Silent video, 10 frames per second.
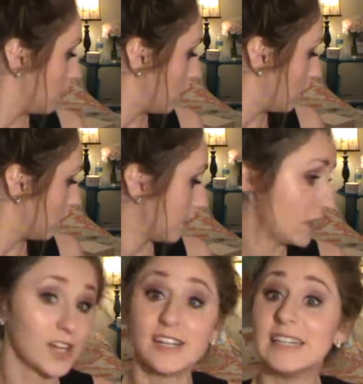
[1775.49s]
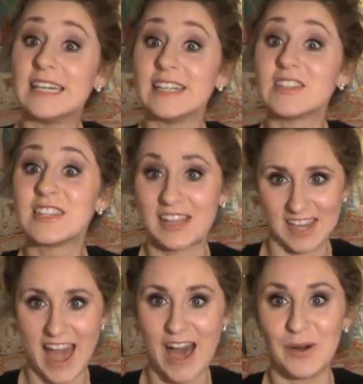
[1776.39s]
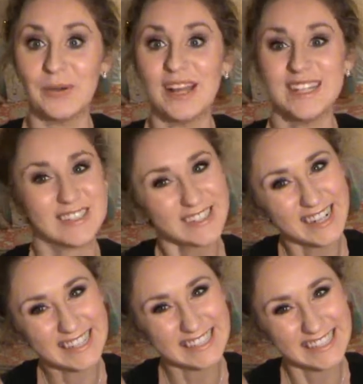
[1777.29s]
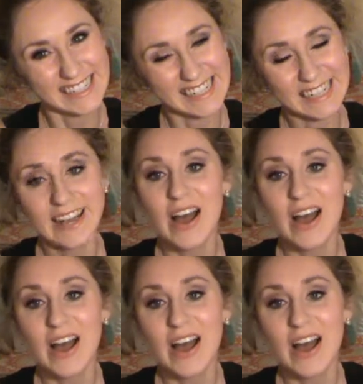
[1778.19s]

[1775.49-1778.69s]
oh my goodness, the cat went crazy.